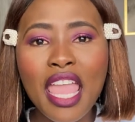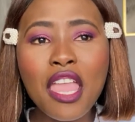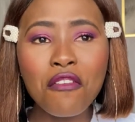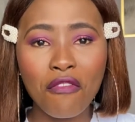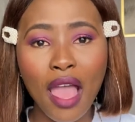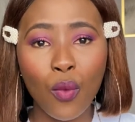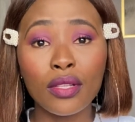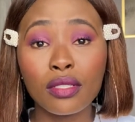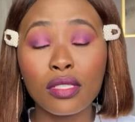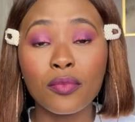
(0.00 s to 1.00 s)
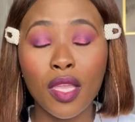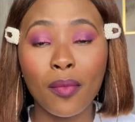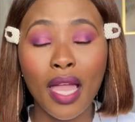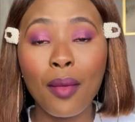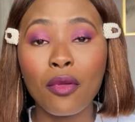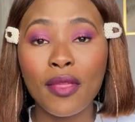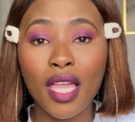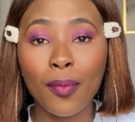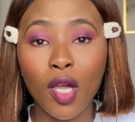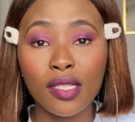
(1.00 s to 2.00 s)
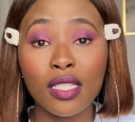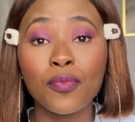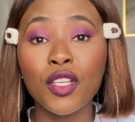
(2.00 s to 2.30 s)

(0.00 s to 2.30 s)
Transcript: If I wanted to become a makeup artist,